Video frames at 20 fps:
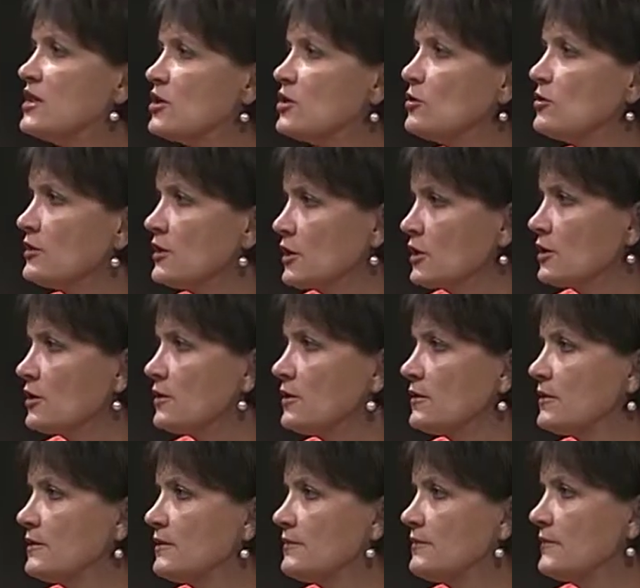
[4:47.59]
did you
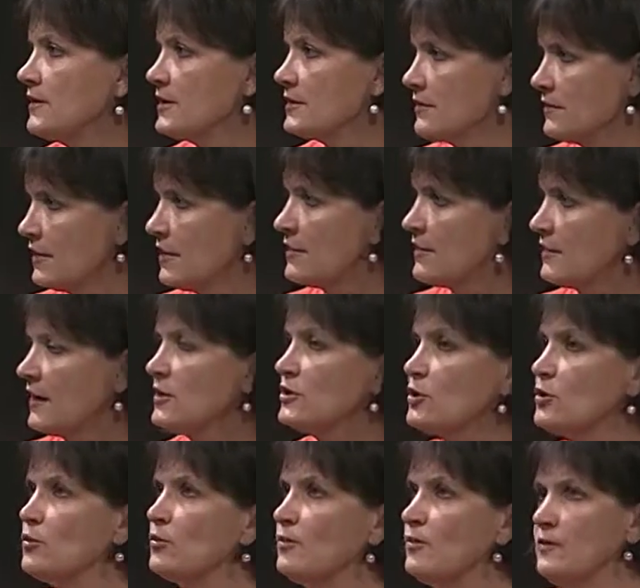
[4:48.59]
learn that, that, that
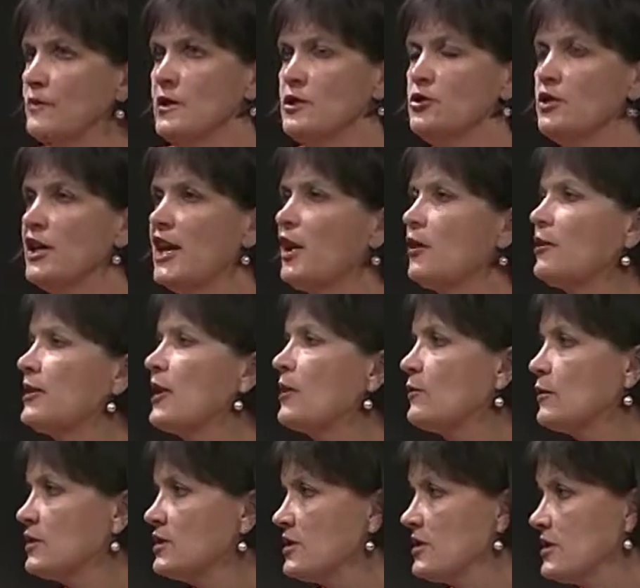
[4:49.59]
you that you carried
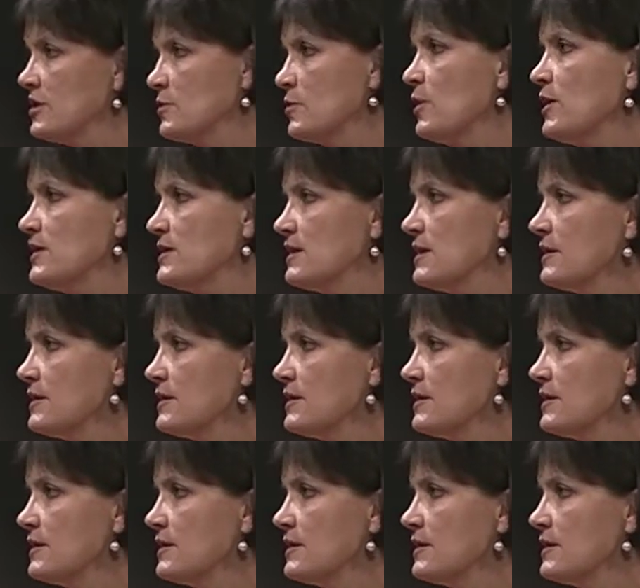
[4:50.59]
over into this process?